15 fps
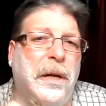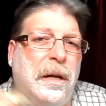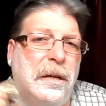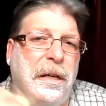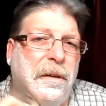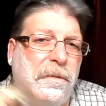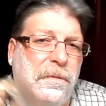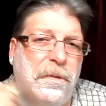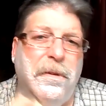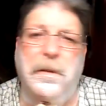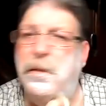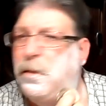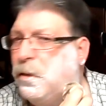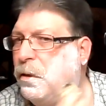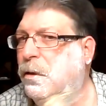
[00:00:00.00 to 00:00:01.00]
But I'll
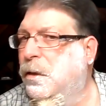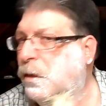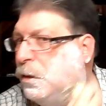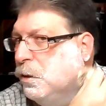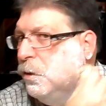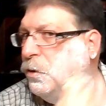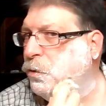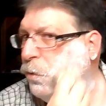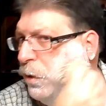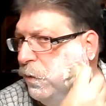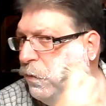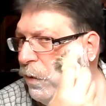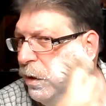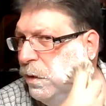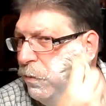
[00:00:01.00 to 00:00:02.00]
give
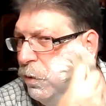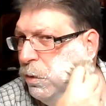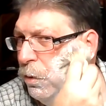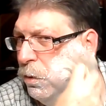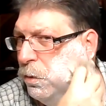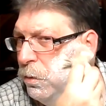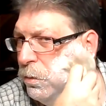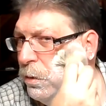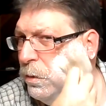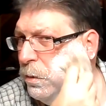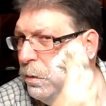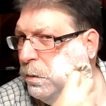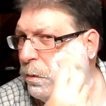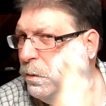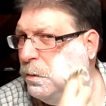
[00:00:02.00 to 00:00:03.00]

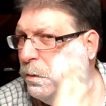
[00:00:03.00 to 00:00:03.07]
25-year-old